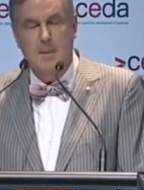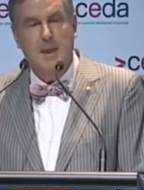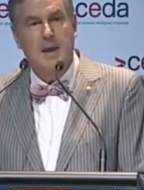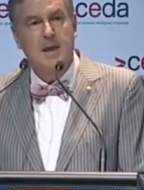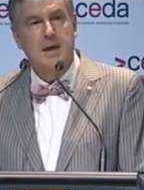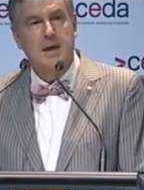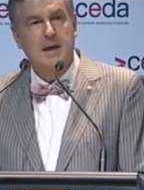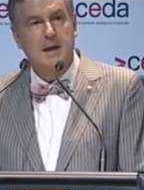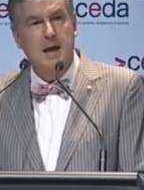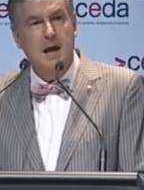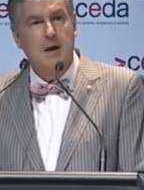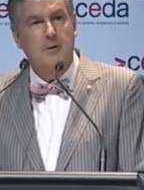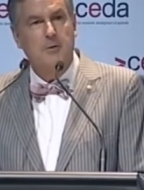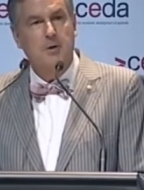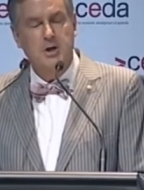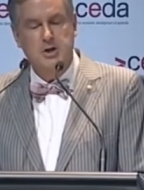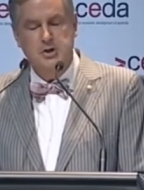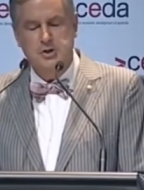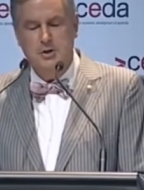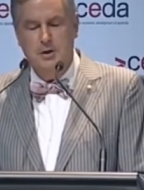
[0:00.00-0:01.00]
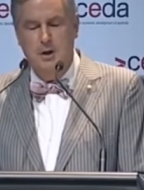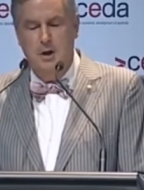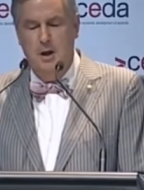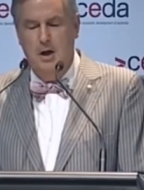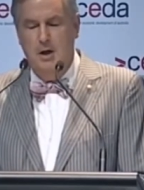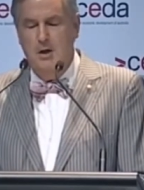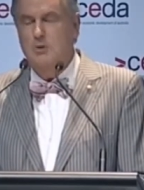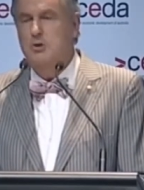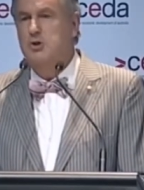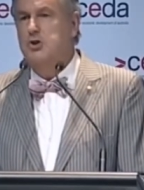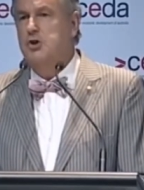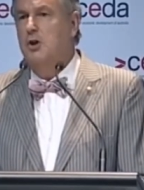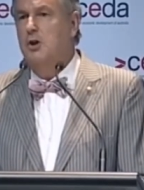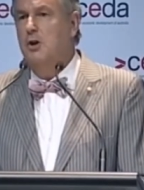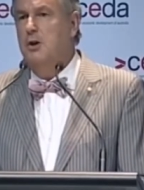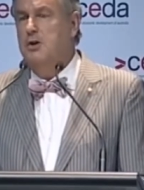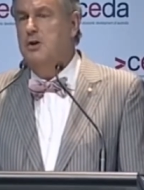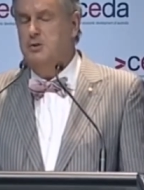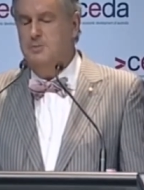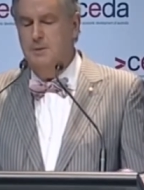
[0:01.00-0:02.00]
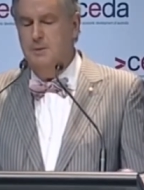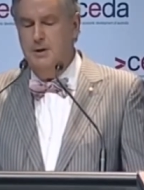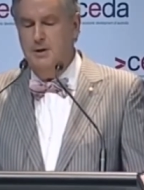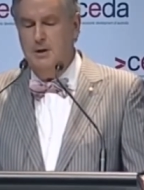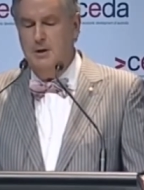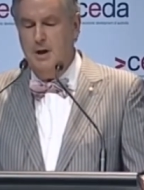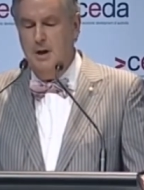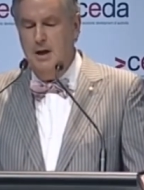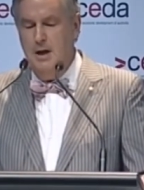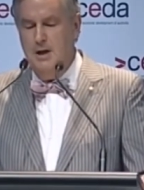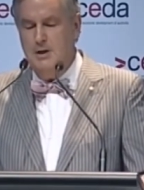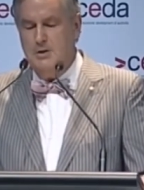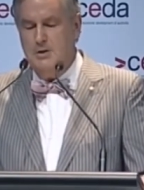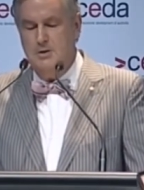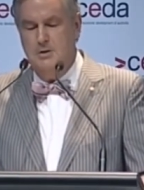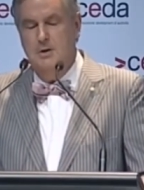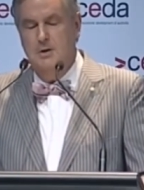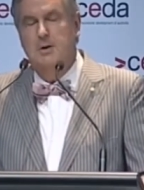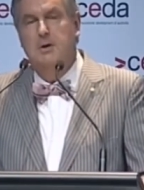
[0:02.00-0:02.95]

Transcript: In our region alone, China's middle class